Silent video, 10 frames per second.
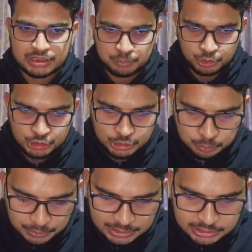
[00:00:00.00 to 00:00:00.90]
this
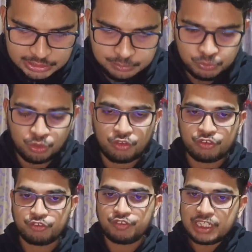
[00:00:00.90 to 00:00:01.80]
position plays this move of
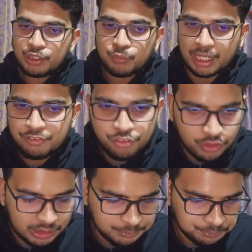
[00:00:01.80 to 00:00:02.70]
queen to
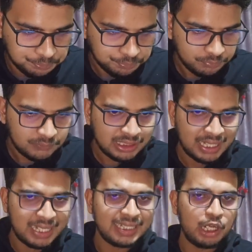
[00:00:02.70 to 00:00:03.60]
f1.
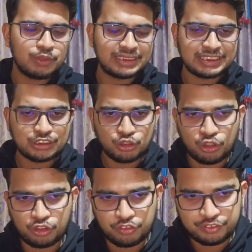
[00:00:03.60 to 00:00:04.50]
And now engine
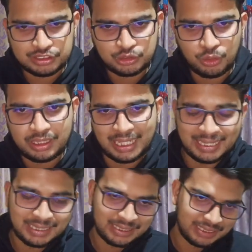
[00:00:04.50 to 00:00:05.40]
sort of does not
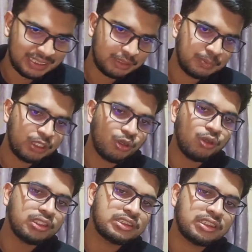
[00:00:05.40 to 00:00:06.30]
like it,
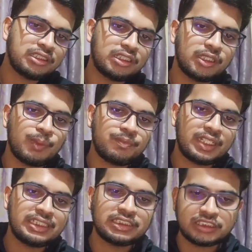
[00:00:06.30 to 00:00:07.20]
because
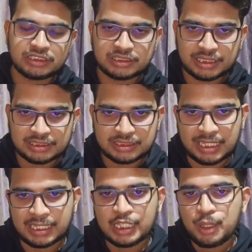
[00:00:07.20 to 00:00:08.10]
the engine says
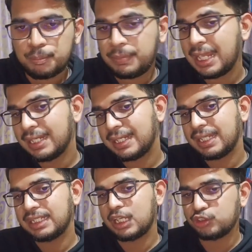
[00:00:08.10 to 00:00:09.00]
that black
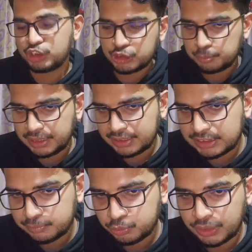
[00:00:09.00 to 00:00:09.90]
can now just play
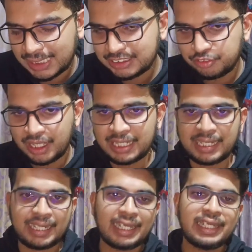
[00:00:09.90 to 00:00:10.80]
this move
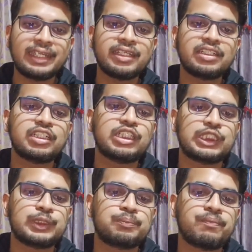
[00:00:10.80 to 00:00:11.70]
h5,
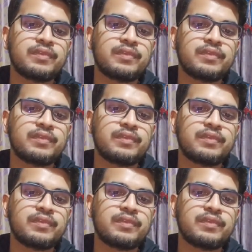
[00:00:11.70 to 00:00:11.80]
and